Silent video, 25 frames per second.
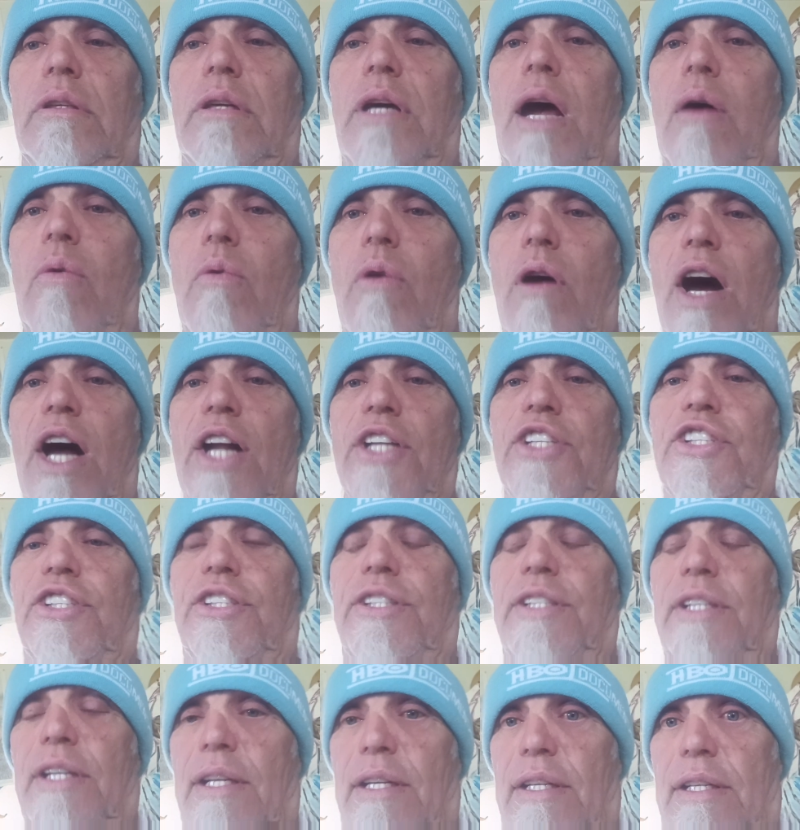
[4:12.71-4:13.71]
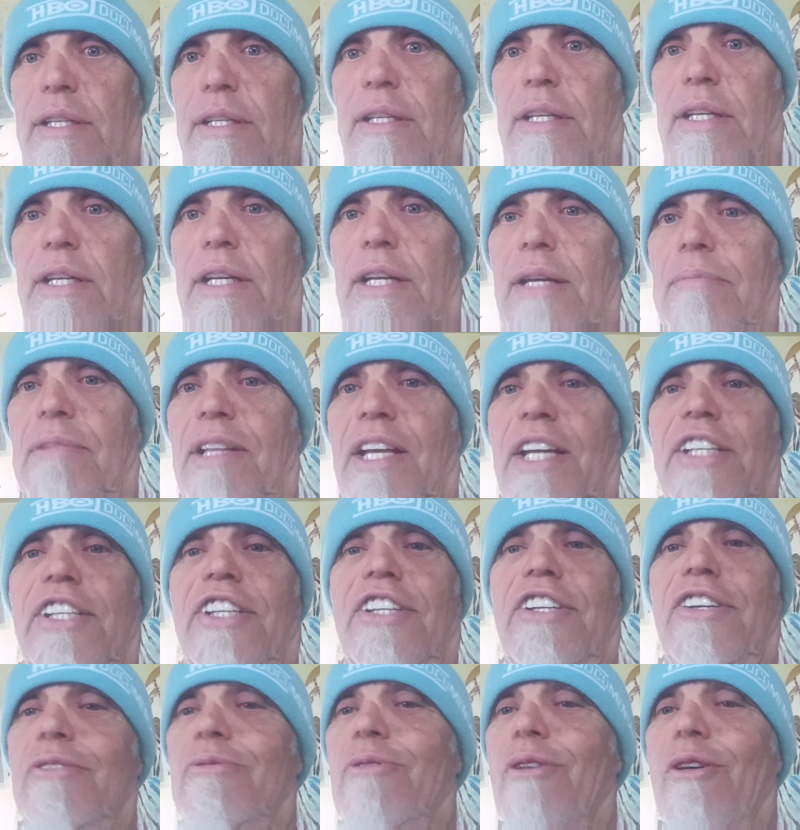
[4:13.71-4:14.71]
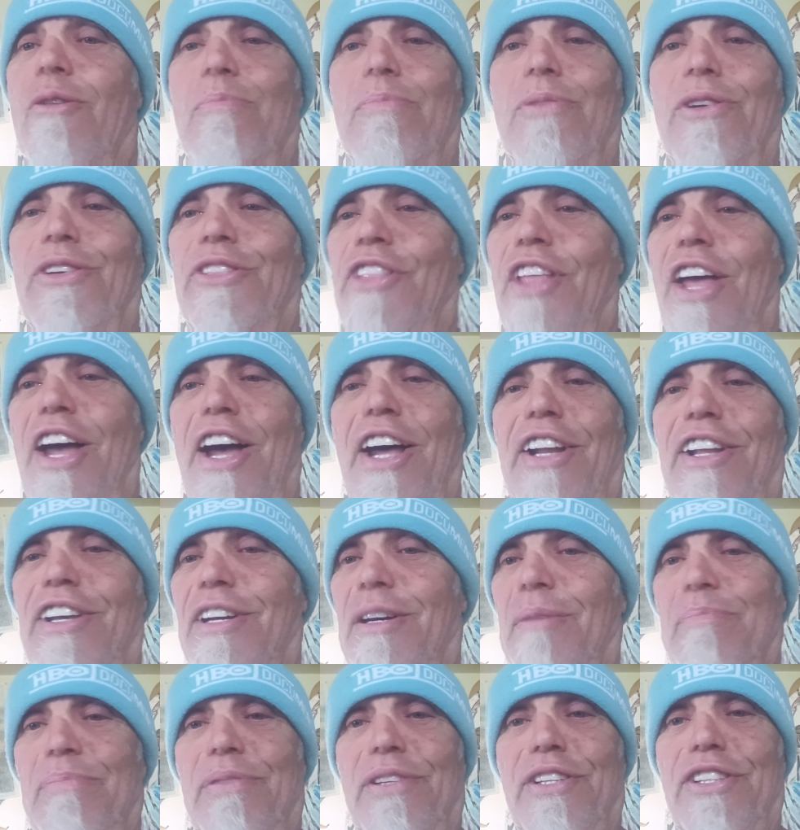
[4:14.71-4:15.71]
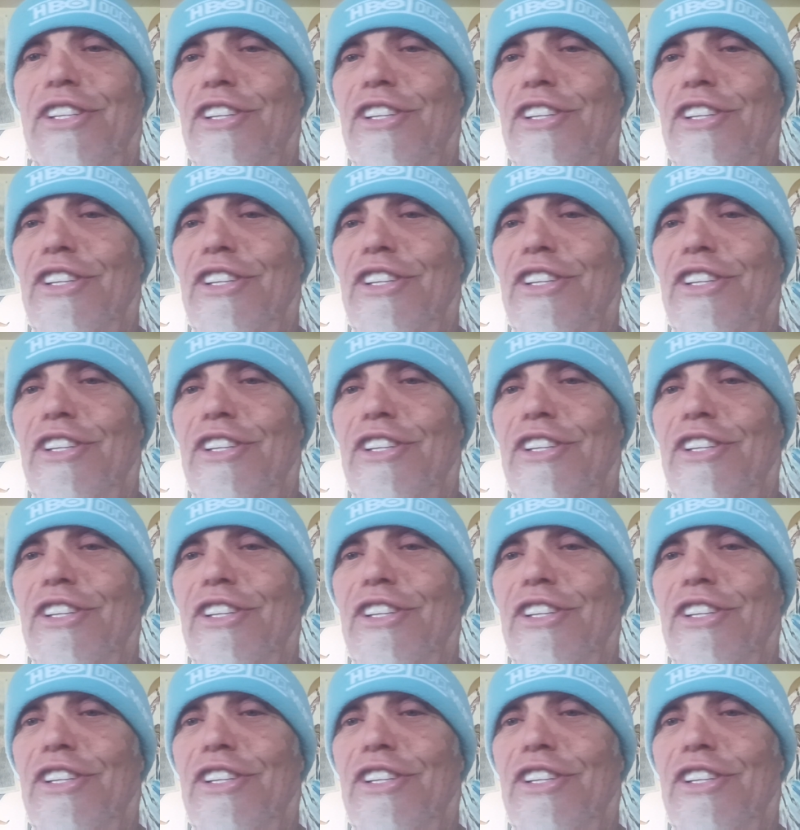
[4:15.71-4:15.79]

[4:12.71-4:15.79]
I watched it, and I'm like, you won't put that up.